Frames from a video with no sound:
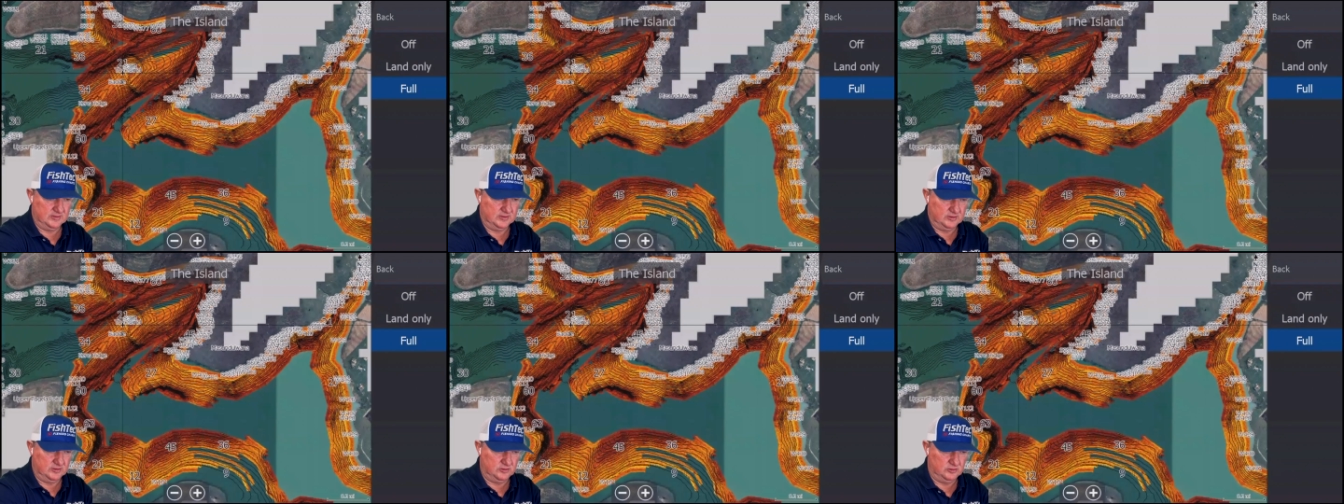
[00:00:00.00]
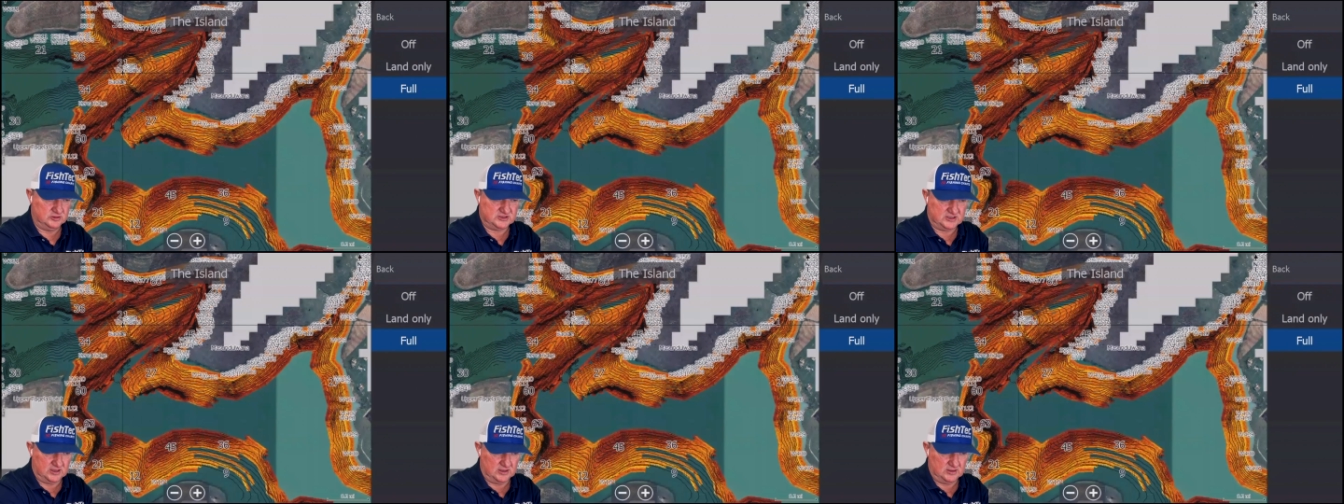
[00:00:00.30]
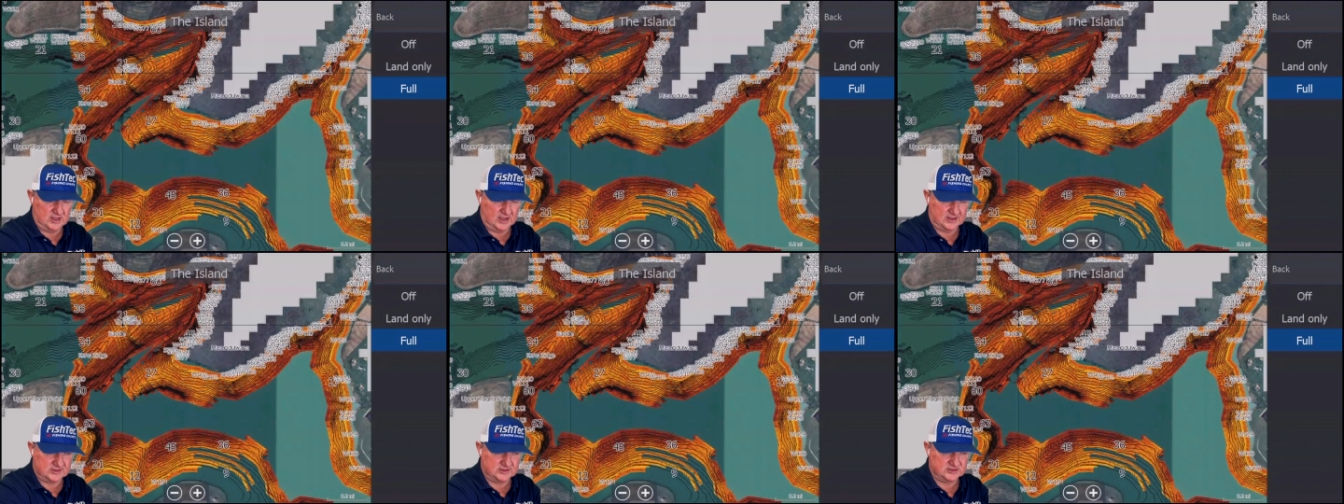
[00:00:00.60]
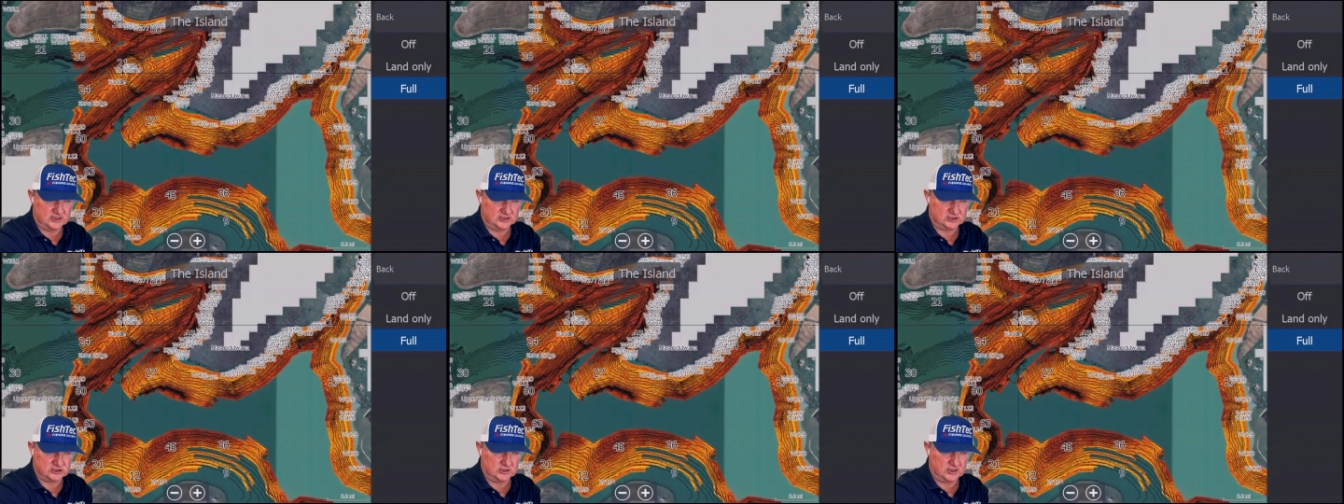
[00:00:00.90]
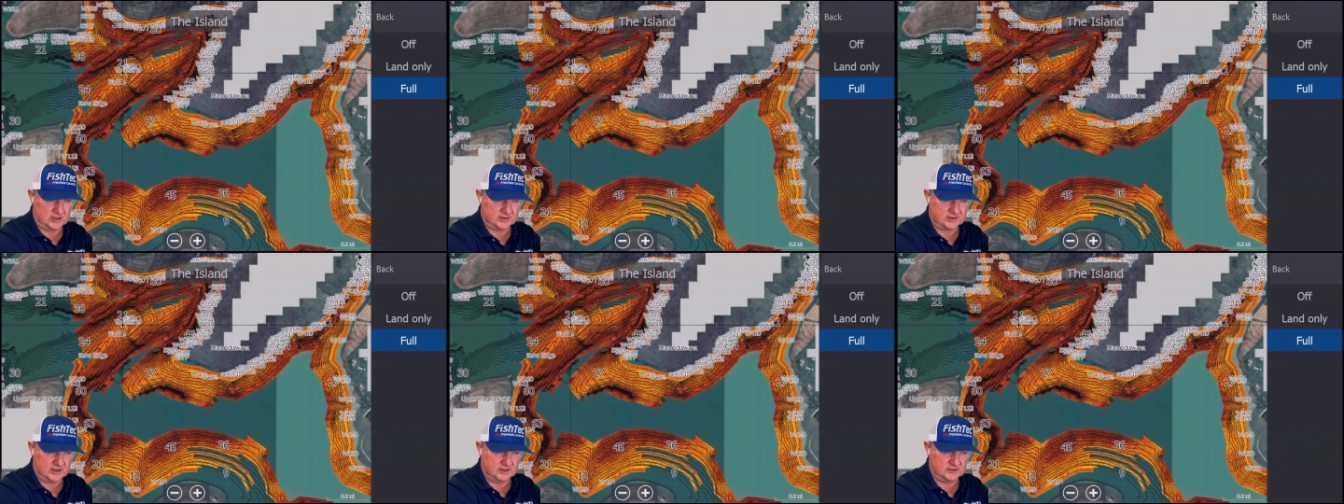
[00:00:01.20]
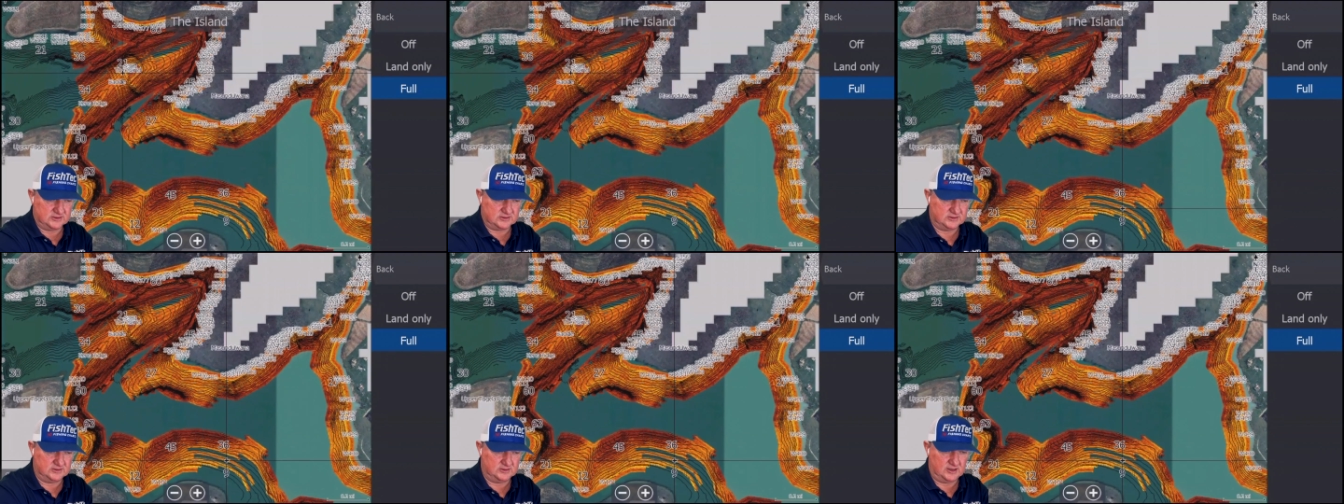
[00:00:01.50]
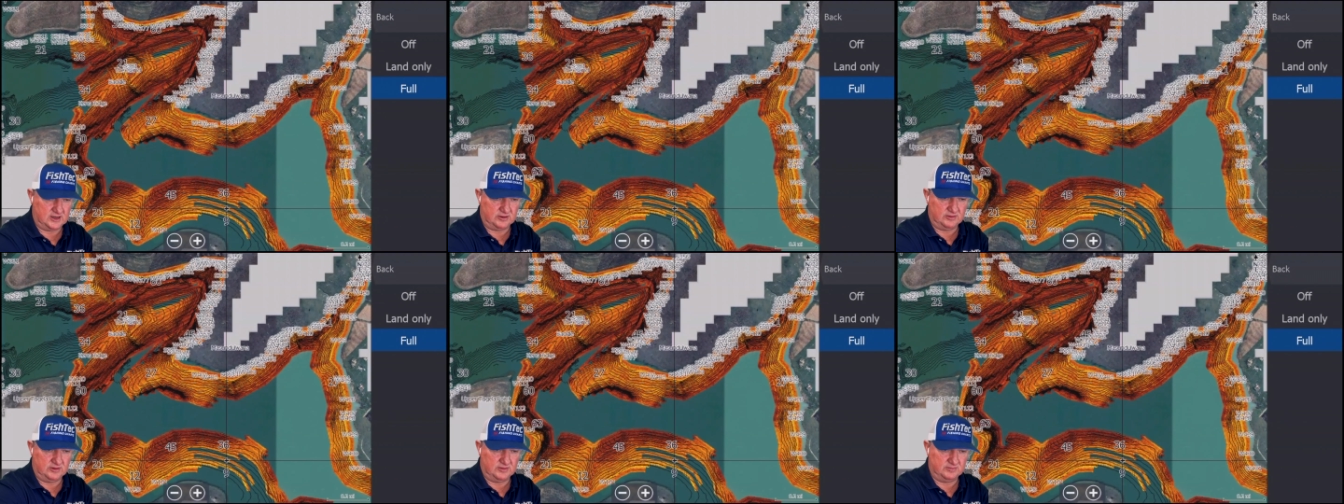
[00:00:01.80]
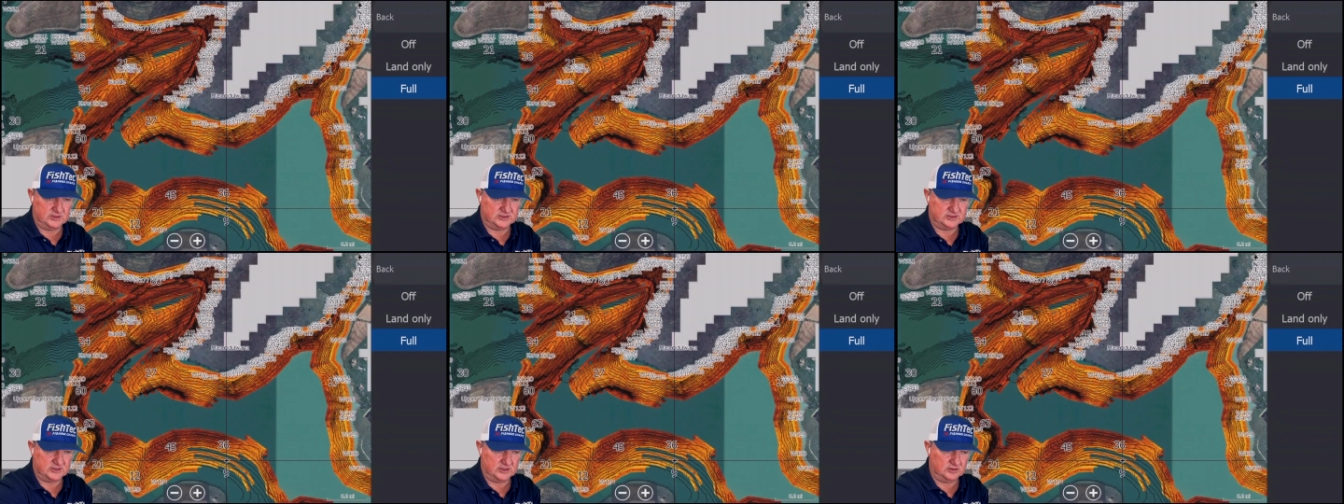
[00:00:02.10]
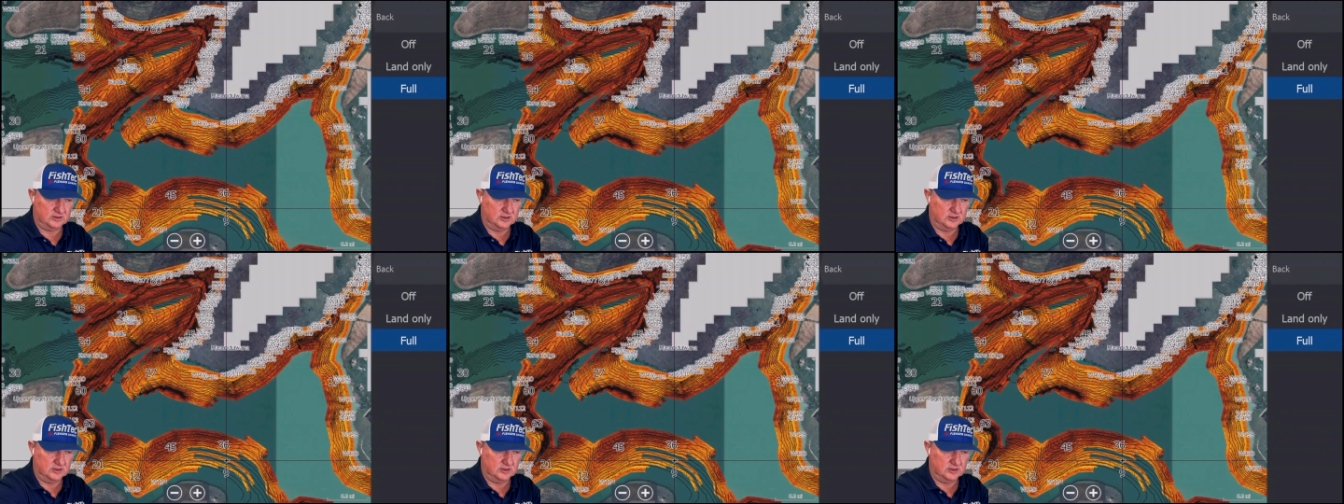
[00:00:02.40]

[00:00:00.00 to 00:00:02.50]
You see like a section like that, area missing,